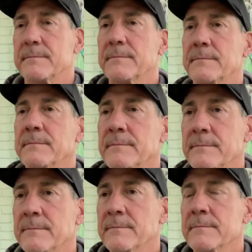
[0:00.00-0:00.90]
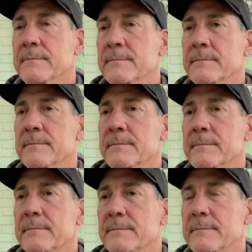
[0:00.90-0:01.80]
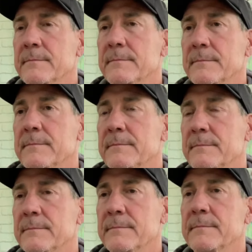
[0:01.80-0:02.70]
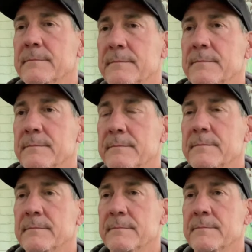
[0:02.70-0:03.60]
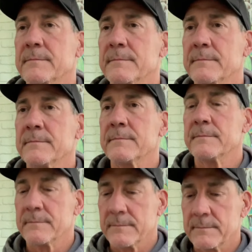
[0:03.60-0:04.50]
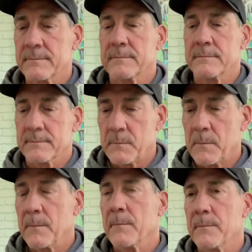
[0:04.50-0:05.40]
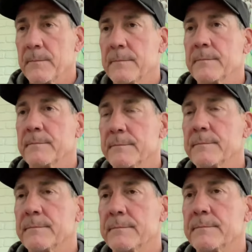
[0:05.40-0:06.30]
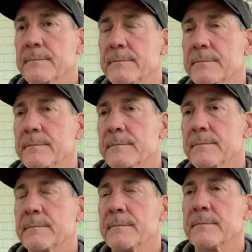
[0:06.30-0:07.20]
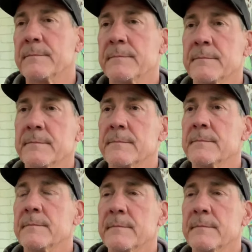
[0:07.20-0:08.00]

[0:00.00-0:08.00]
(silent)